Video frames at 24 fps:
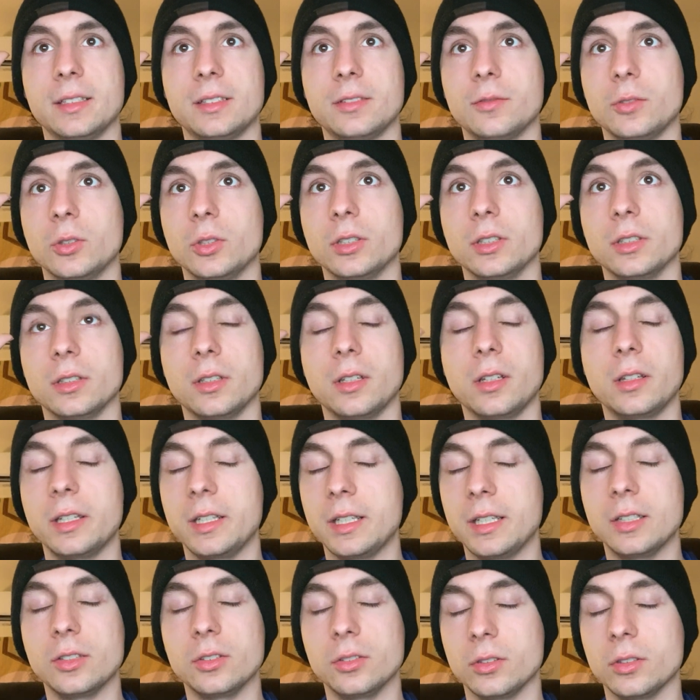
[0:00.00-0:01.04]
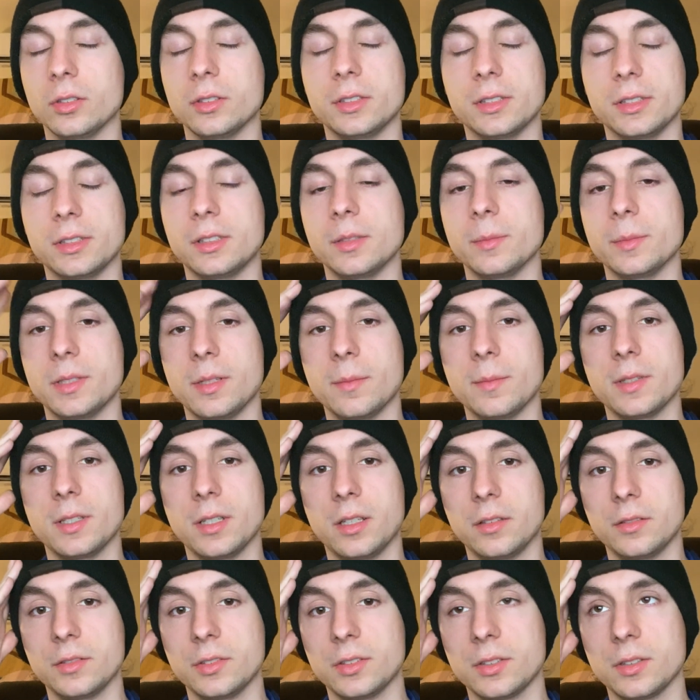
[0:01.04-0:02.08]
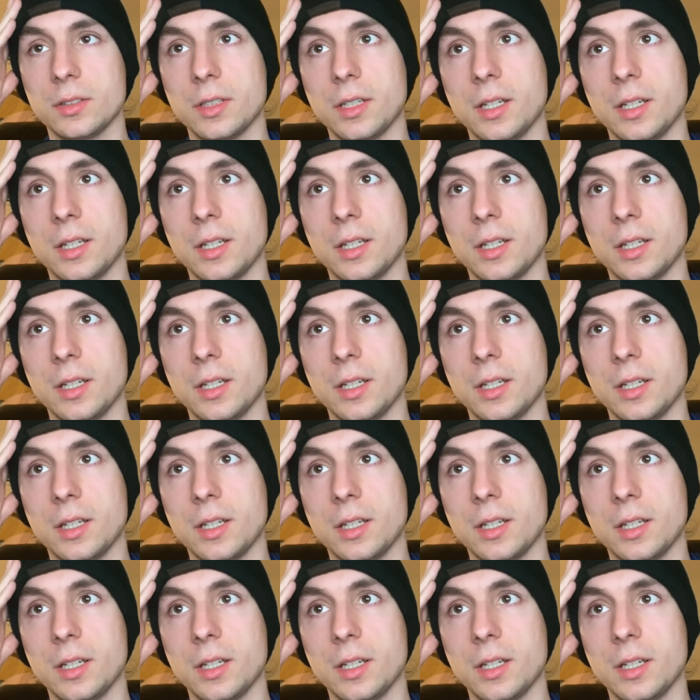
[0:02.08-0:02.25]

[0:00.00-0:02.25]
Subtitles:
for the internal systems themselves.